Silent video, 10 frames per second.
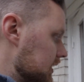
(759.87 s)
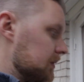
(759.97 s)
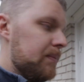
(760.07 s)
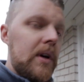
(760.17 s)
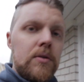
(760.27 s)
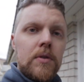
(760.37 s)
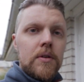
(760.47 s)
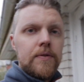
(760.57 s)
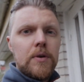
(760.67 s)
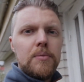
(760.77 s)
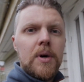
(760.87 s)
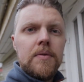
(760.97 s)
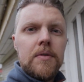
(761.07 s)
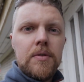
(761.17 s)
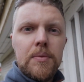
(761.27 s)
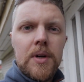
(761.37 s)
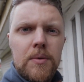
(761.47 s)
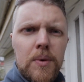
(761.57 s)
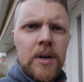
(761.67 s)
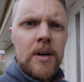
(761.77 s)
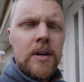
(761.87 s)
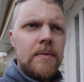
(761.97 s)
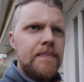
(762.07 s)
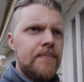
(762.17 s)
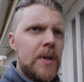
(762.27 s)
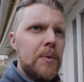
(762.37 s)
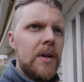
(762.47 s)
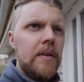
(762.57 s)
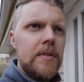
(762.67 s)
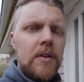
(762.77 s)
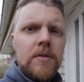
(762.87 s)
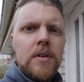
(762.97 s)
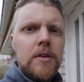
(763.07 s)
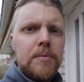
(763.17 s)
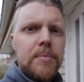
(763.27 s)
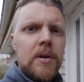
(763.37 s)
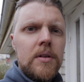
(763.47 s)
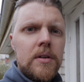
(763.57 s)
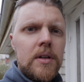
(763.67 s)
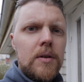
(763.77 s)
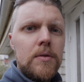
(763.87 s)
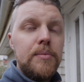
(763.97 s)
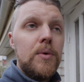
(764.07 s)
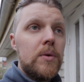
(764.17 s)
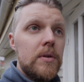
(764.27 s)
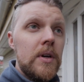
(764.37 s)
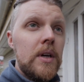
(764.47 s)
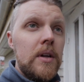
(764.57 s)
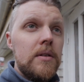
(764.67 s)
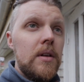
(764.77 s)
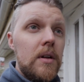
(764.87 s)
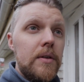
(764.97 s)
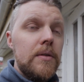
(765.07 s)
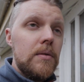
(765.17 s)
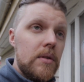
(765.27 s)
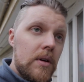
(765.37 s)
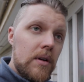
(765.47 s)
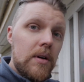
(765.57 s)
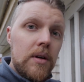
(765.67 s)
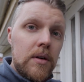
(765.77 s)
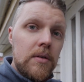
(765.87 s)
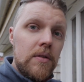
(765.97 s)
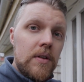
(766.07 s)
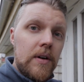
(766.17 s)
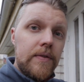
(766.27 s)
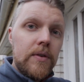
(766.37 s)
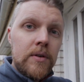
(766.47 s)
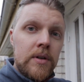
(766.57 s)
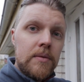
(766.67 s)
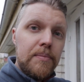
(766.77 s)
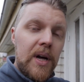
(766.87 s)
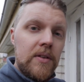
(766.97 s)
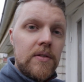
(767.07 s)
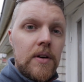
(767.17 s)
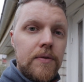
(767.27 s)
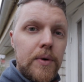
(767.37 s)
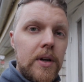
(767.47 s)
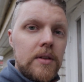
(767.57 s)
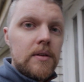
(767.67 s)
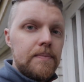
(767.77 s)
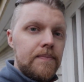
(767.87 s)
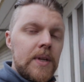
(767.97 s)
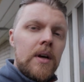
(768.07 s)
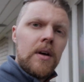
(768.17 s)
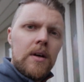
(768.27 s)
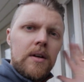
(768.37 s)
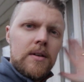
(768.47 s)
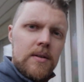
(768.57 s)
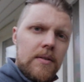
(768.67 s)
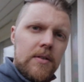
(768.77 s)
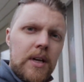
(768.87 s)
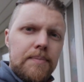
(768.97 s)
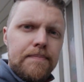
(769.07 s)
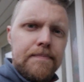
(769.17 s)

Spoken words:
get back to you in a few months when I have tested this product out more. Tell you good stuff or bad stuff with it. See ya!